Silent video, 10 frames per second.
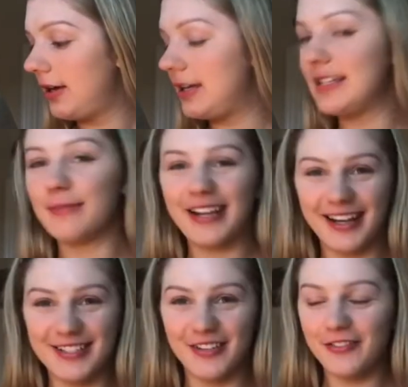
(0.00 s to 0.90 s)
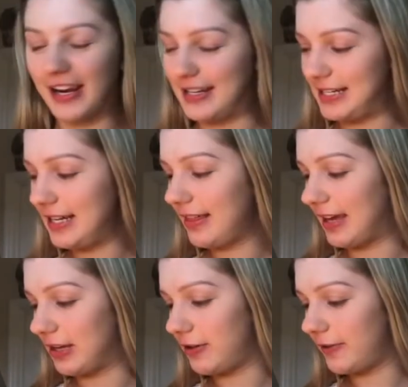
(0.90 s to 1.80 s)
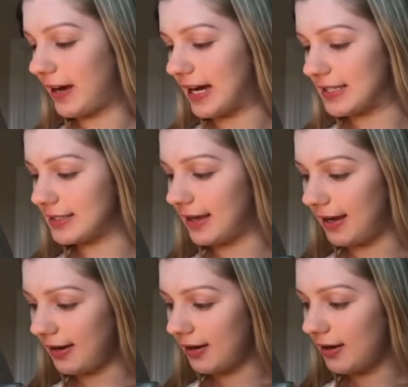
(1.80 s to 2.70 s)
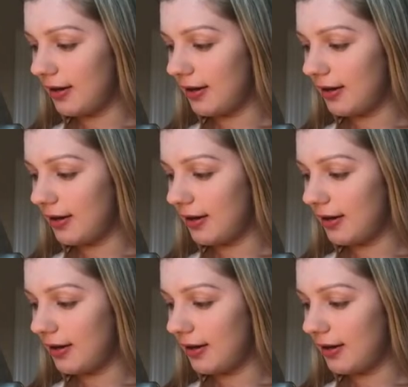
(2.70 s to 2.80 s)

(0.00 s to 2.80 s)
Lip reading: is my cousin Randy. Thank you for asking.